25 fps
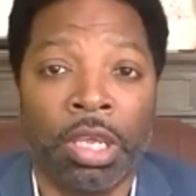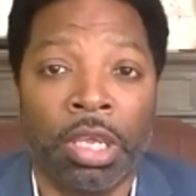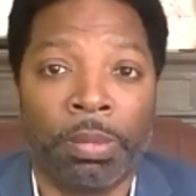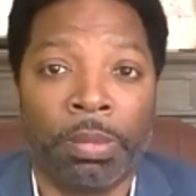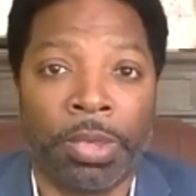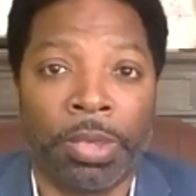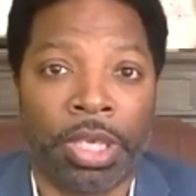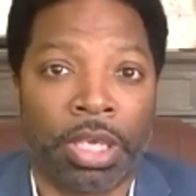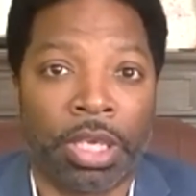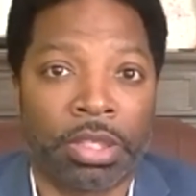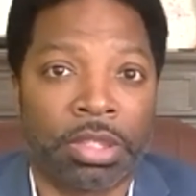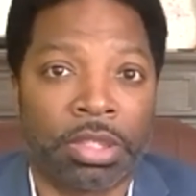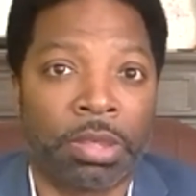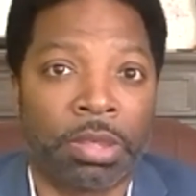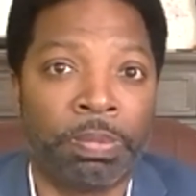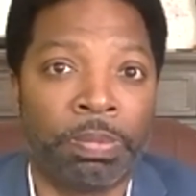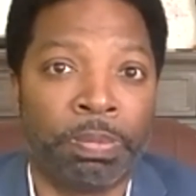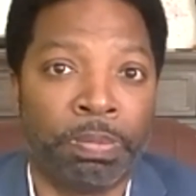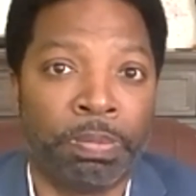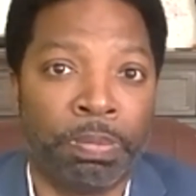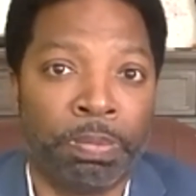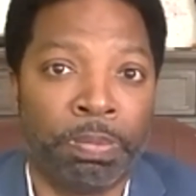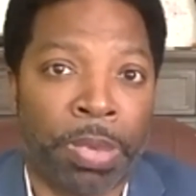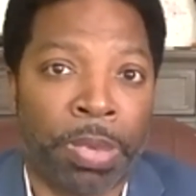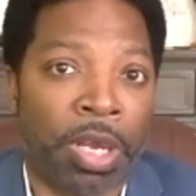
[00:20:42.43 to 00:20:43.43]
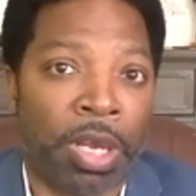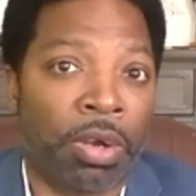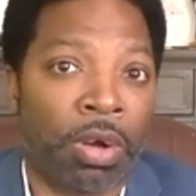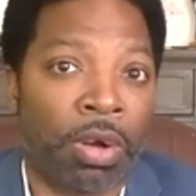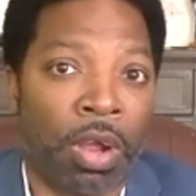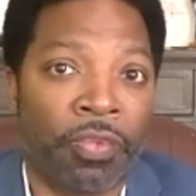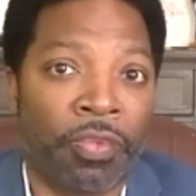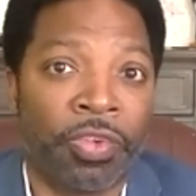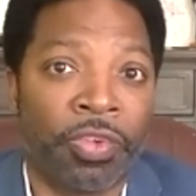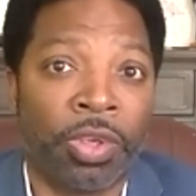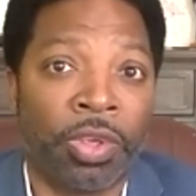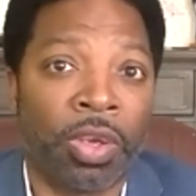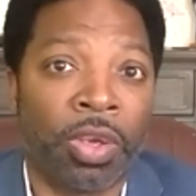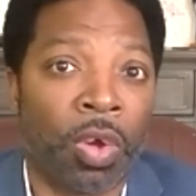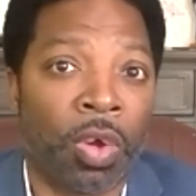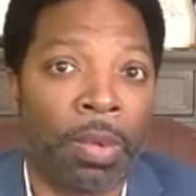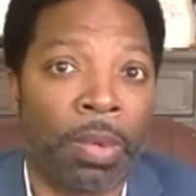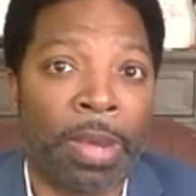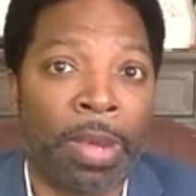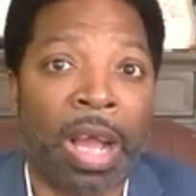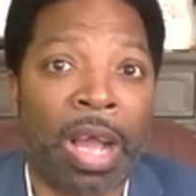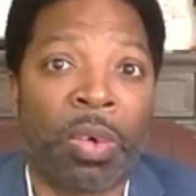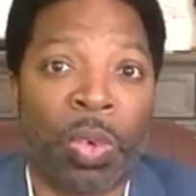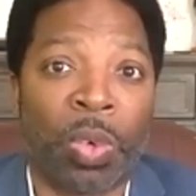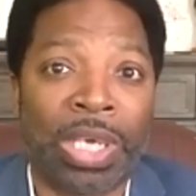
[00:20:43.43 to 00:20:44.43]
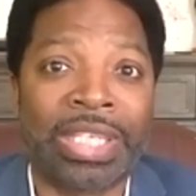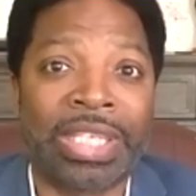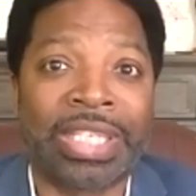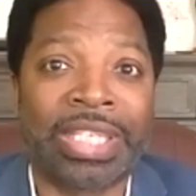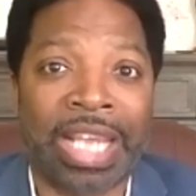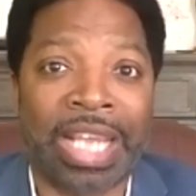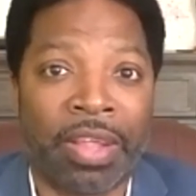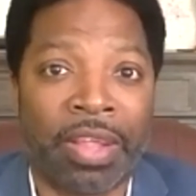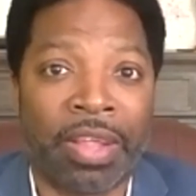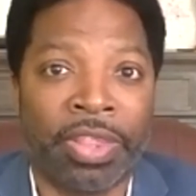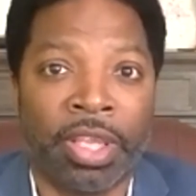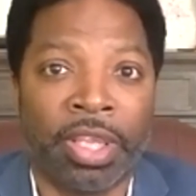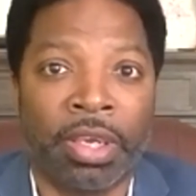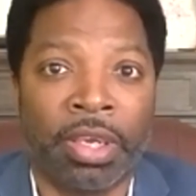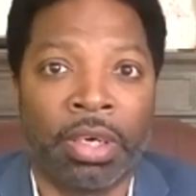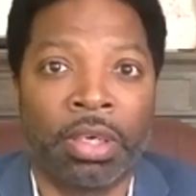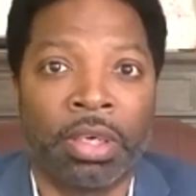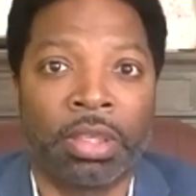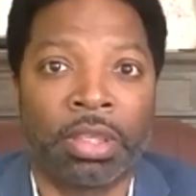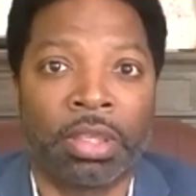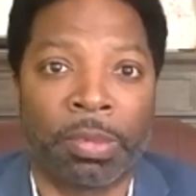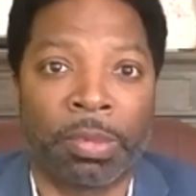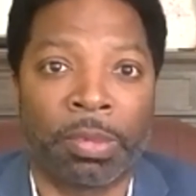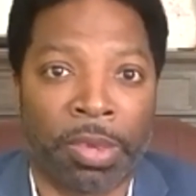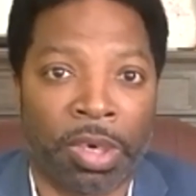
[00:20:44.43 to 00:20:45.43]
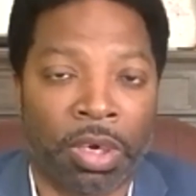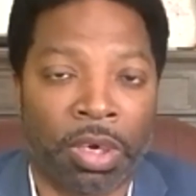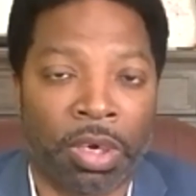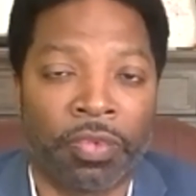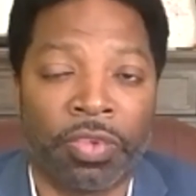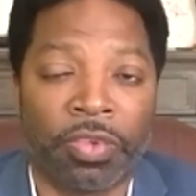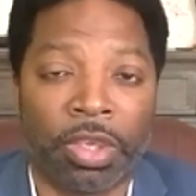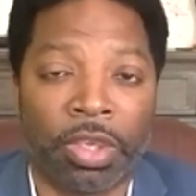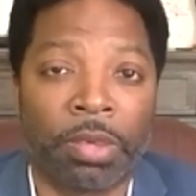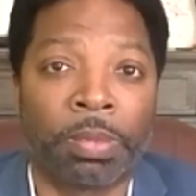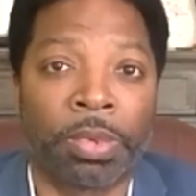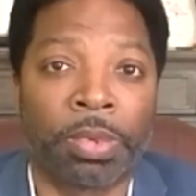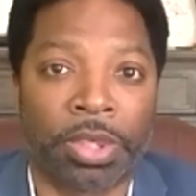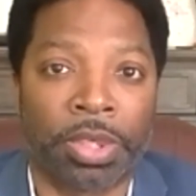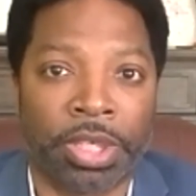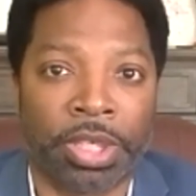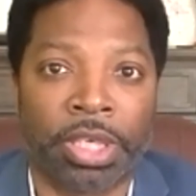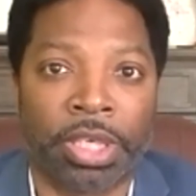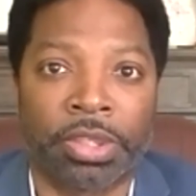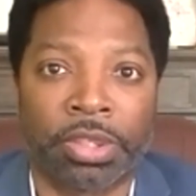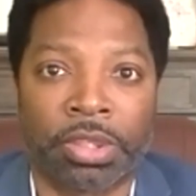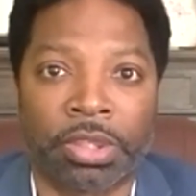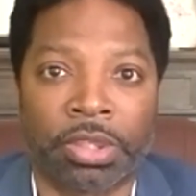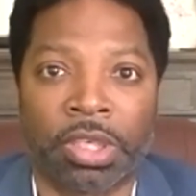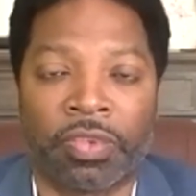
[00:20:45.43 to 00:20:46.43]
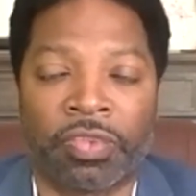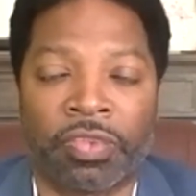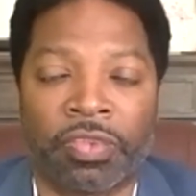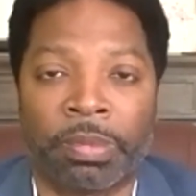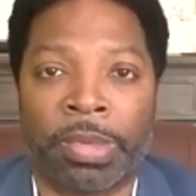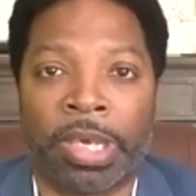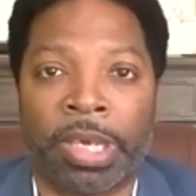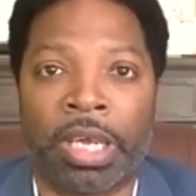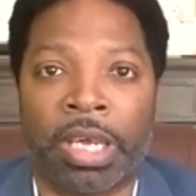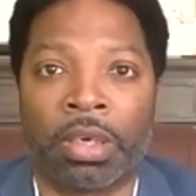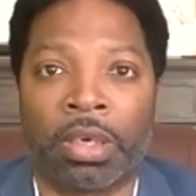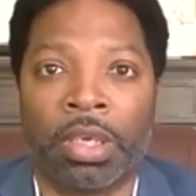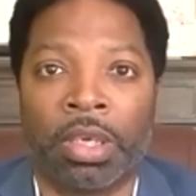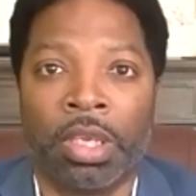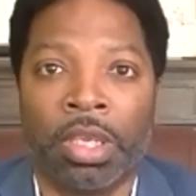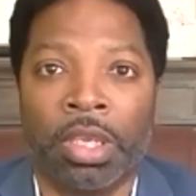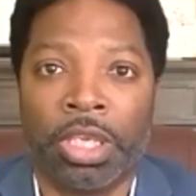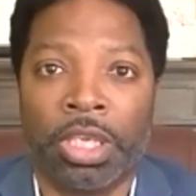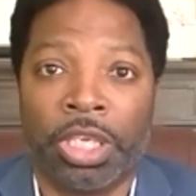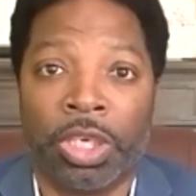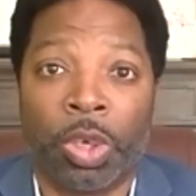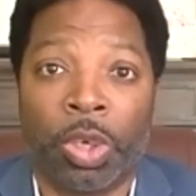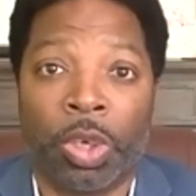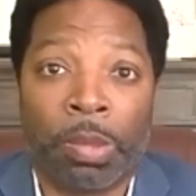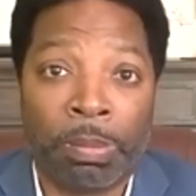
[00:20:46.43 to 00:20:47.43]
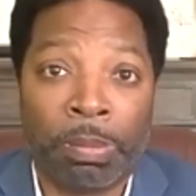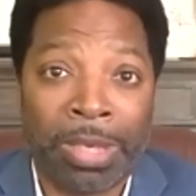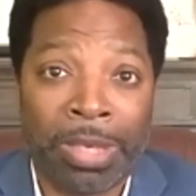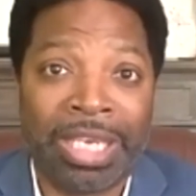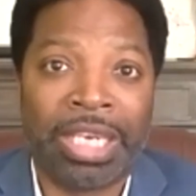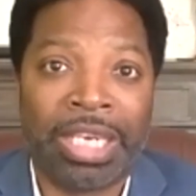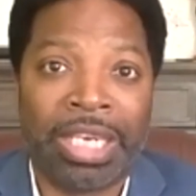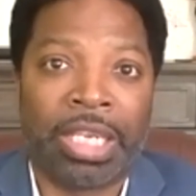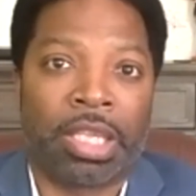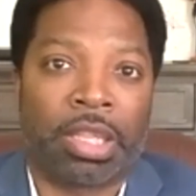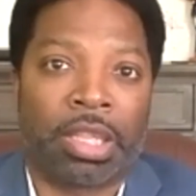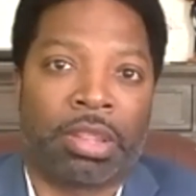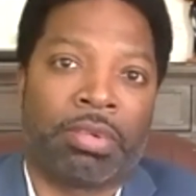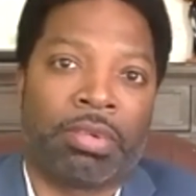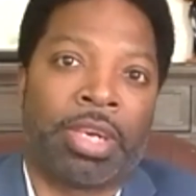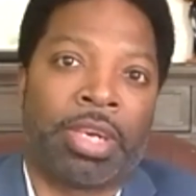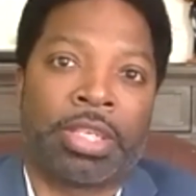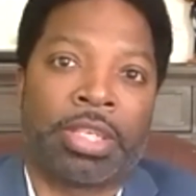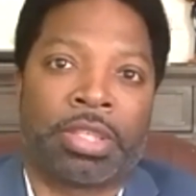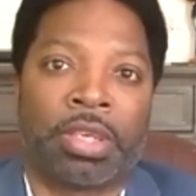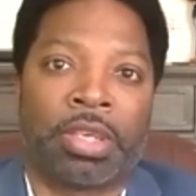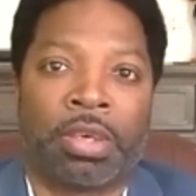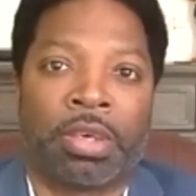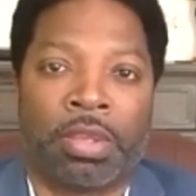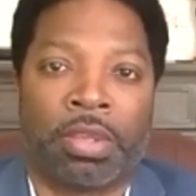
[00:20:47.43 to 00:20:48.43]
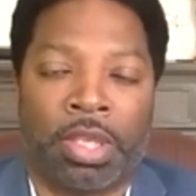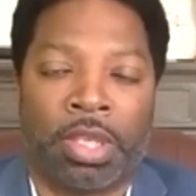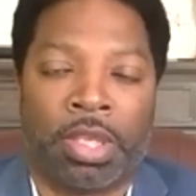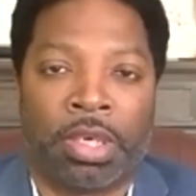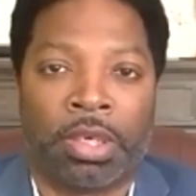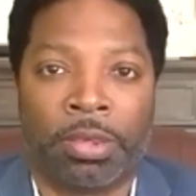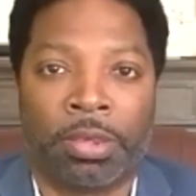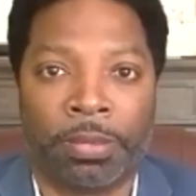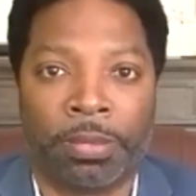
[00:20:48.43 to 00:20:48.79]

because the better off you know about what's out there the better off you can protect yourself about you know immediate threats that are there